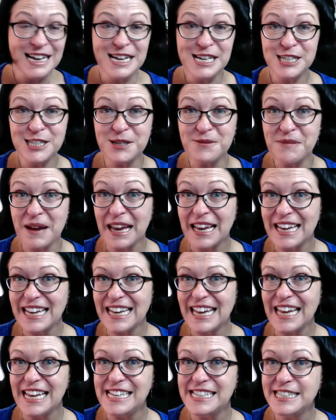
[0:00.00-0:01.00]
to make it
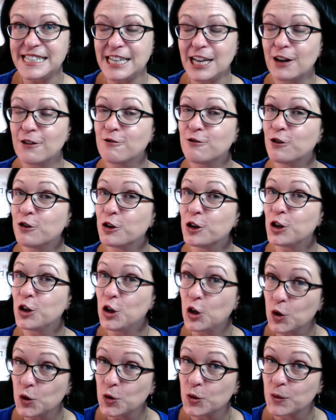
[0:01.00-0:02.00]
easier for
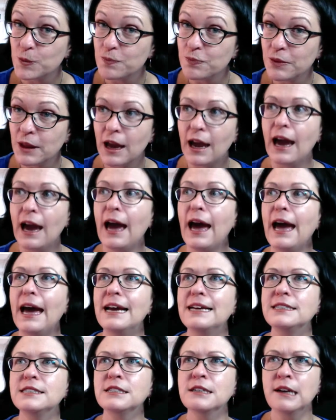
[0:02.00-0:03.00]
you?
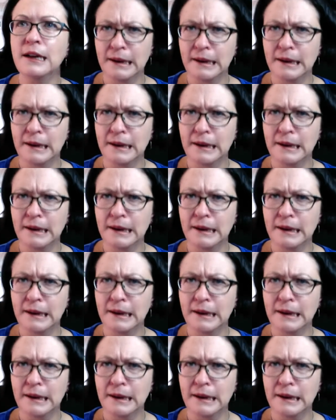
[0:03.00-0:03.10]
And